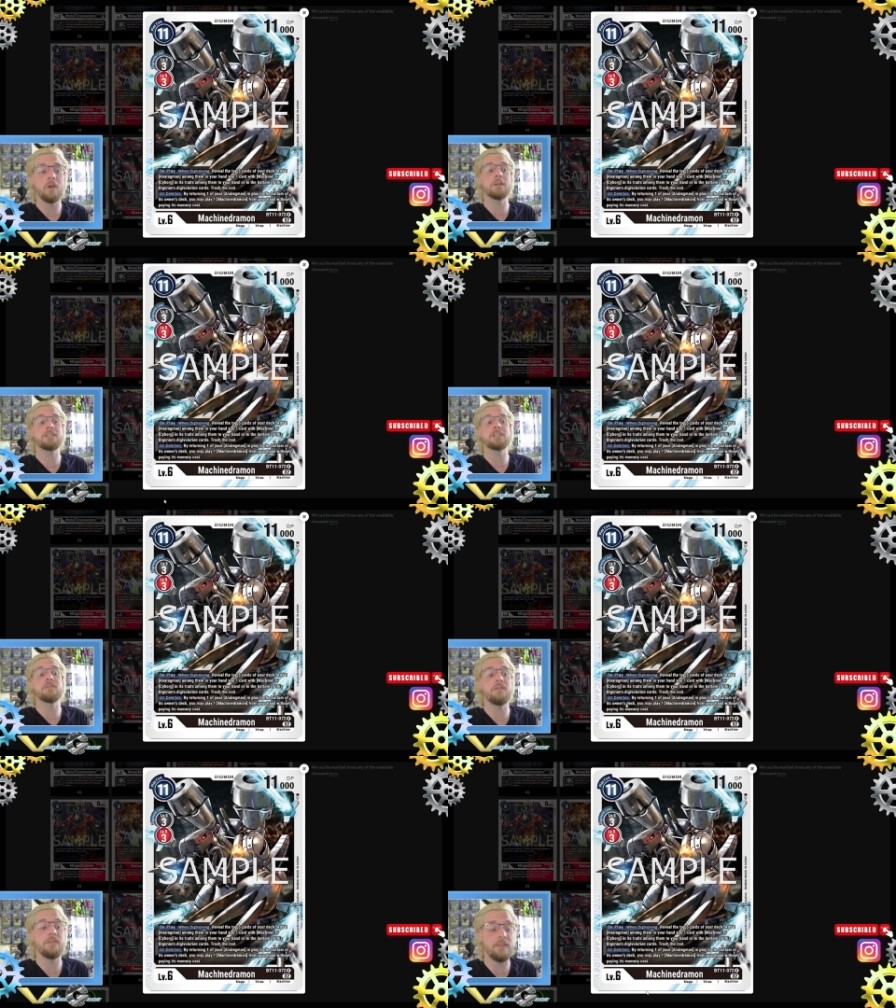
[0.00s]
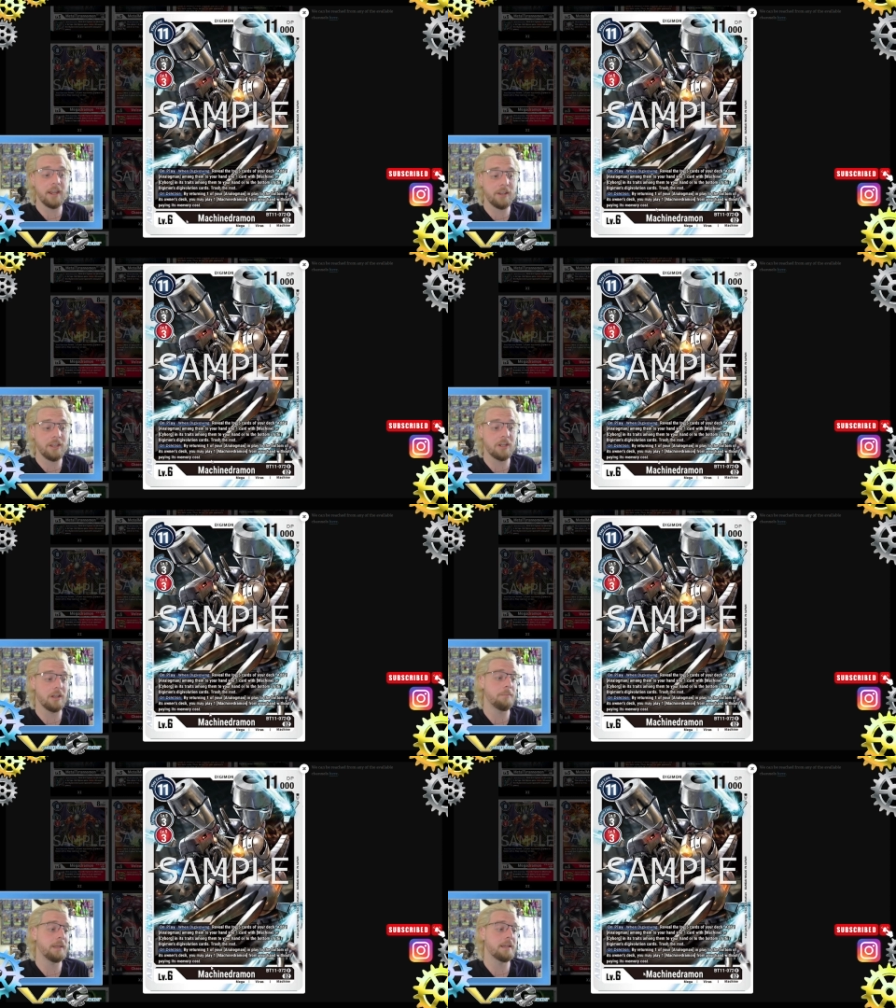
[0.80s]
which is very
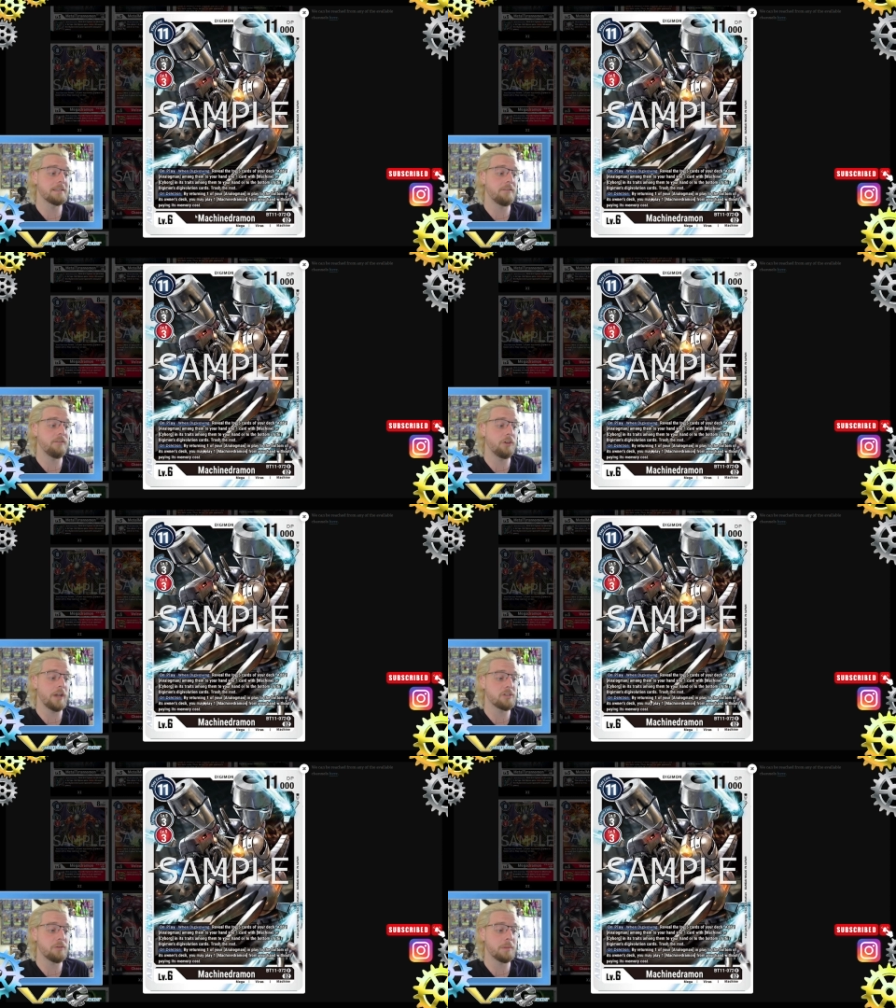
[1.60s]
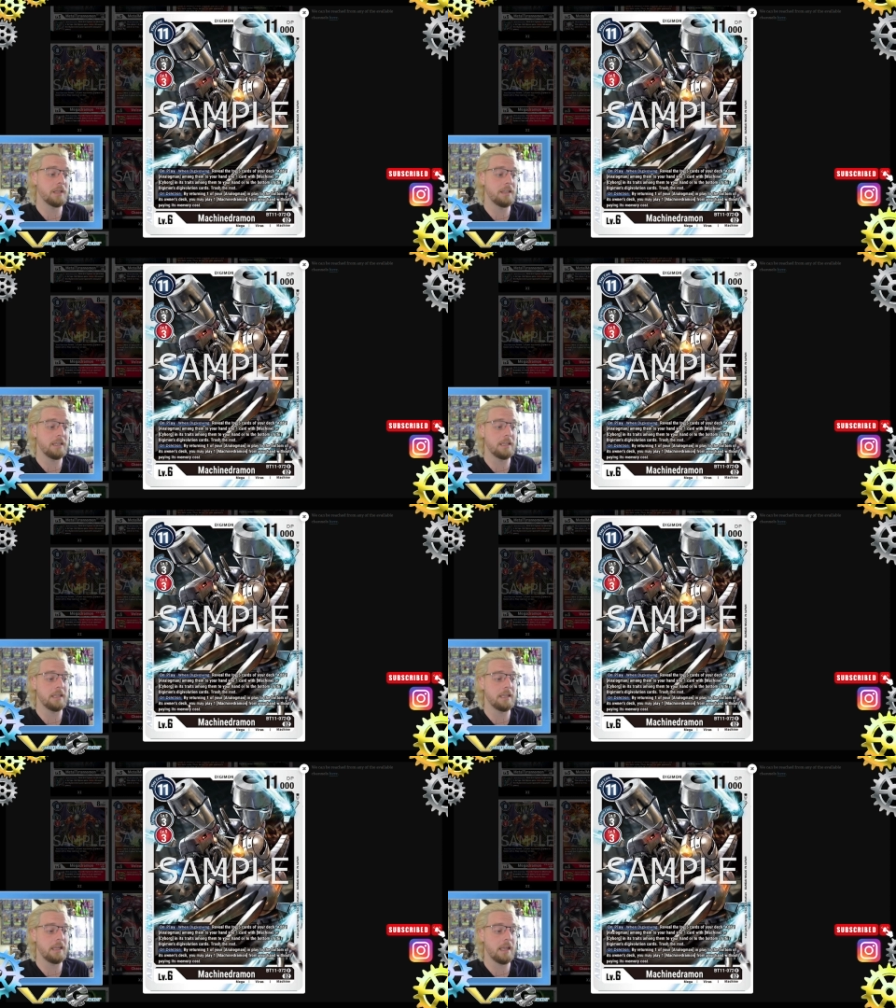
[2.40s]
good because if you actually play
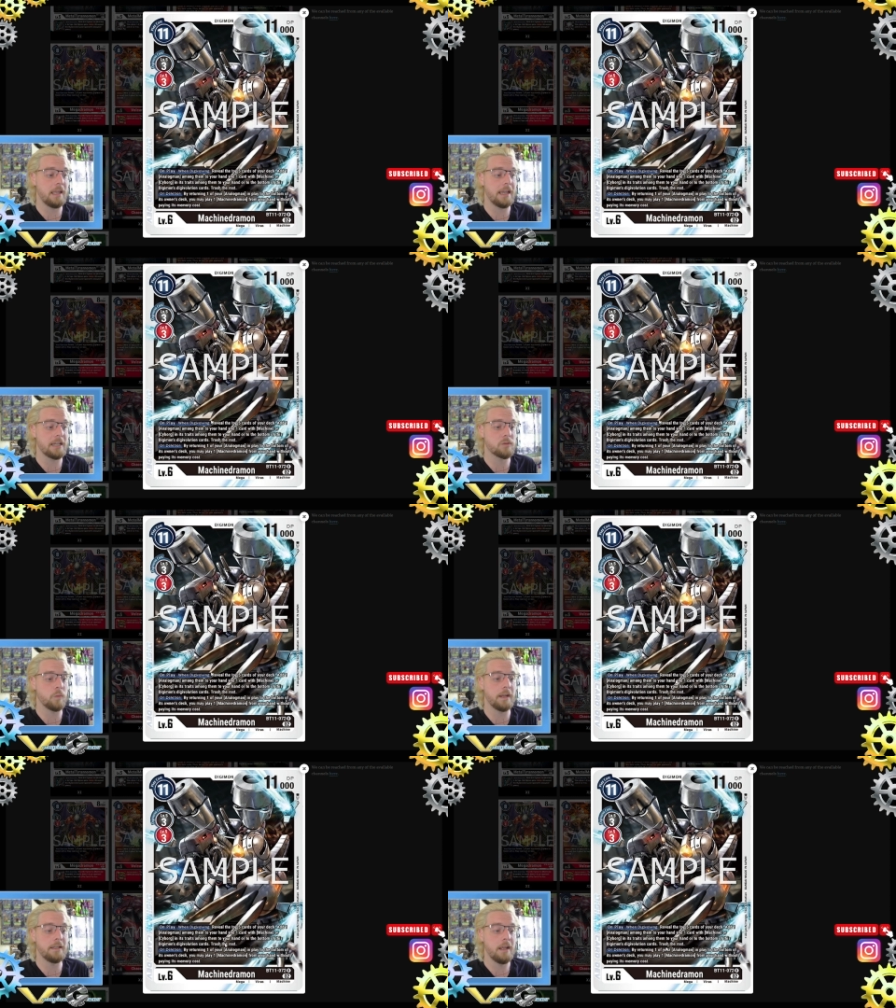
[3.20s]
the EX1